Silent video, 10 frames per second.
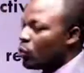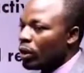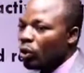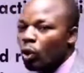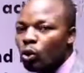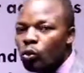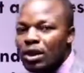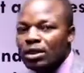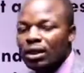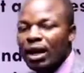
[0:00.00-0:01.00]
will
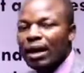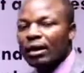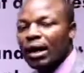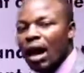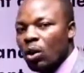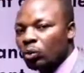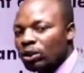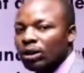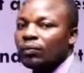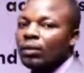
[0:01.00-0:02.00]
always carry
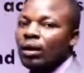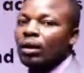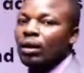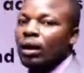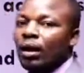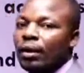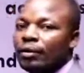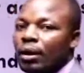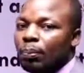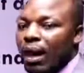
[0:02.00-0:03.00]
out
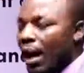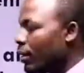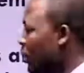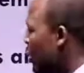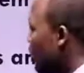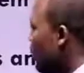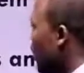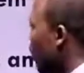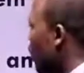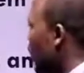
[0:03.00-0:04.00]
the plan.
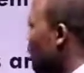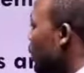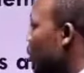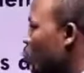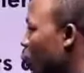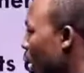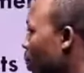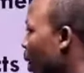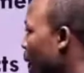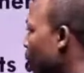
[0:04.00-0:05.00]
They will do a
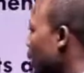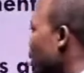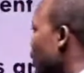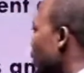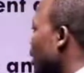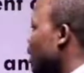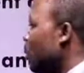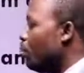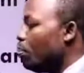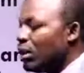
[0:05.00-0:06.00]
plan.
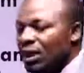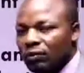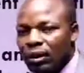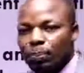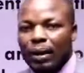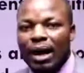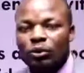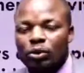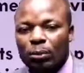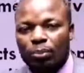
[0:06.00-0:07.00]
They'll give the
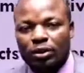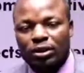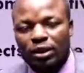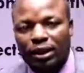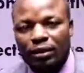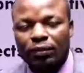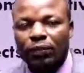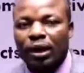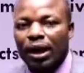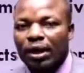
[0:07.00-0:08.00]
plan to the president,
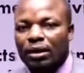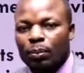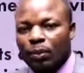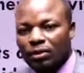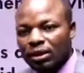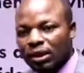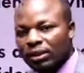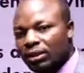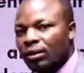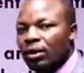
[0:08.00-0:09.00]
and the president,